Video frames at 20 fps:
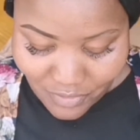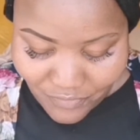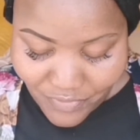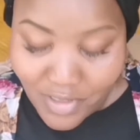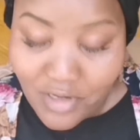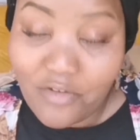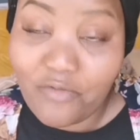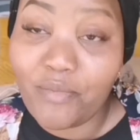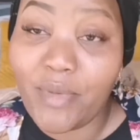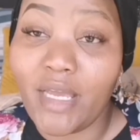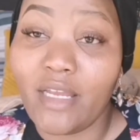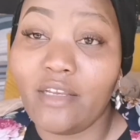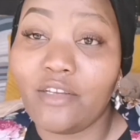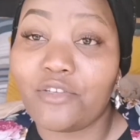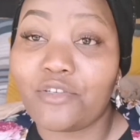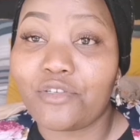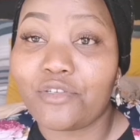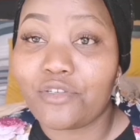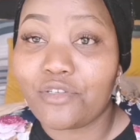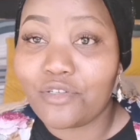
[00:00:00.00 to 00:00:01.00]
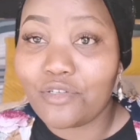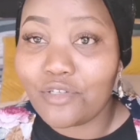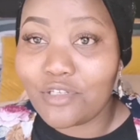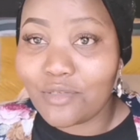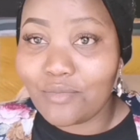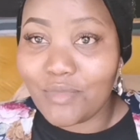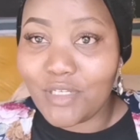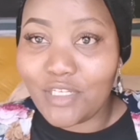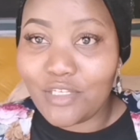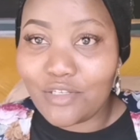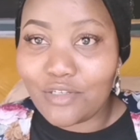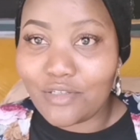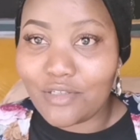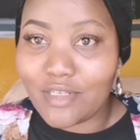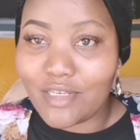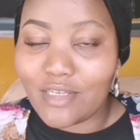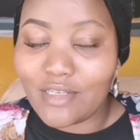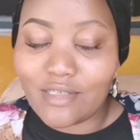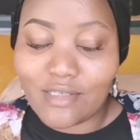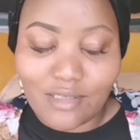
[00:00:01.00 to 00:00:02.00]
So a friend of mine introduced me to
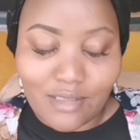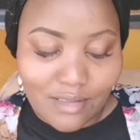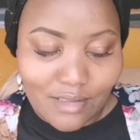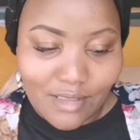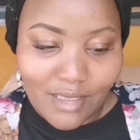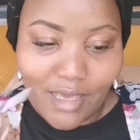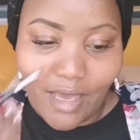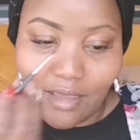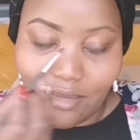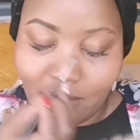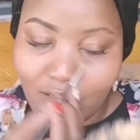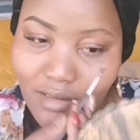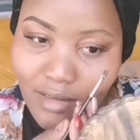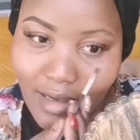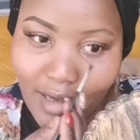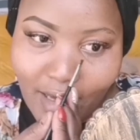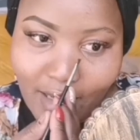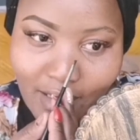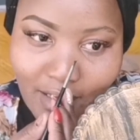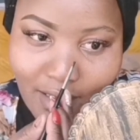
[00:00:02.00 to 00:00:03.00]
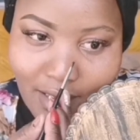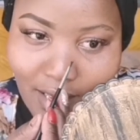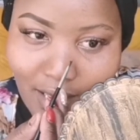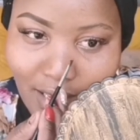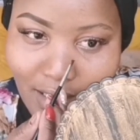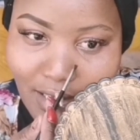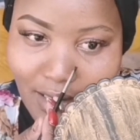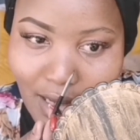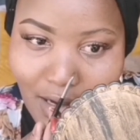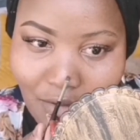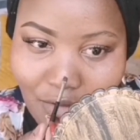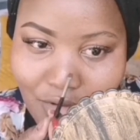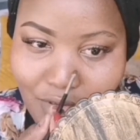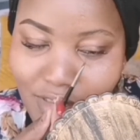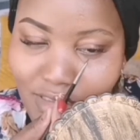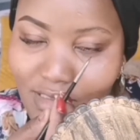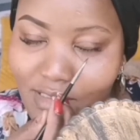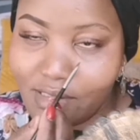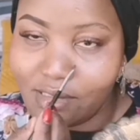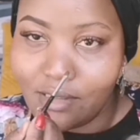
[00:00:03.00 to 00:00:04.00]
this Kenyan guy, and I
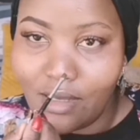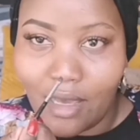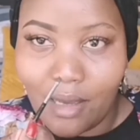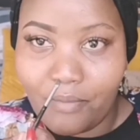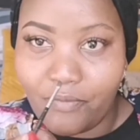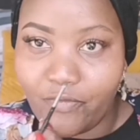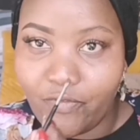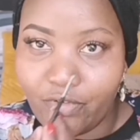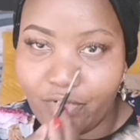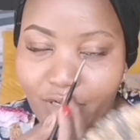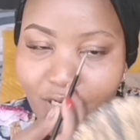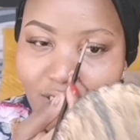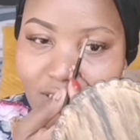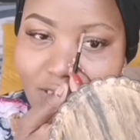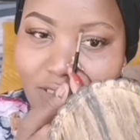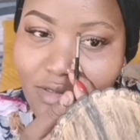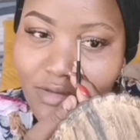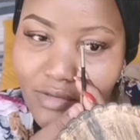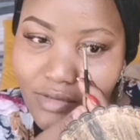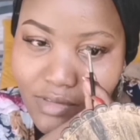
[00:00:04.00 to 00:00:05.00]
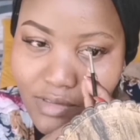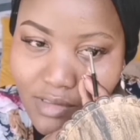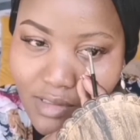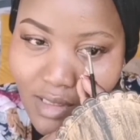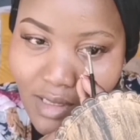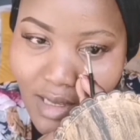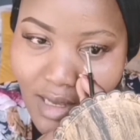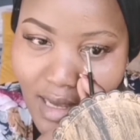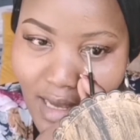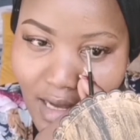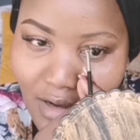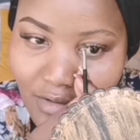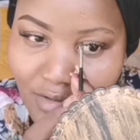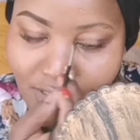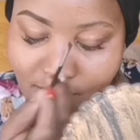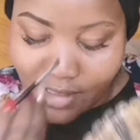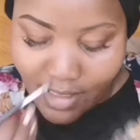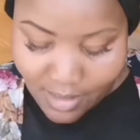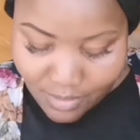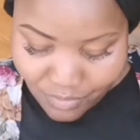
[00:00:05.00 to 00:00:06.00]
was up for it because I
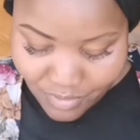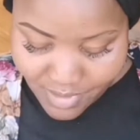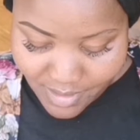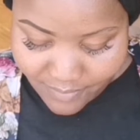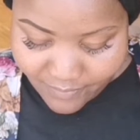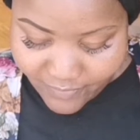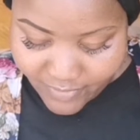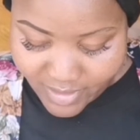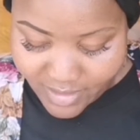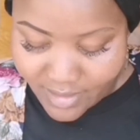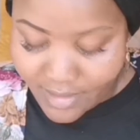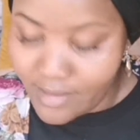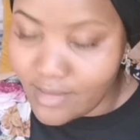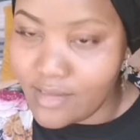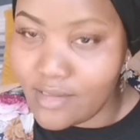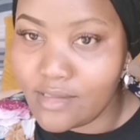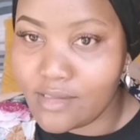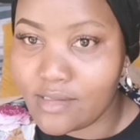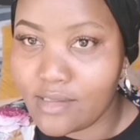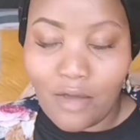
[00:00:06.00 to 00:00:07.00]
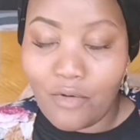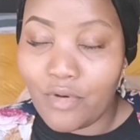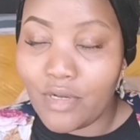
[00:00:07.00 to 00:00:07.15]
was done with them vanillas.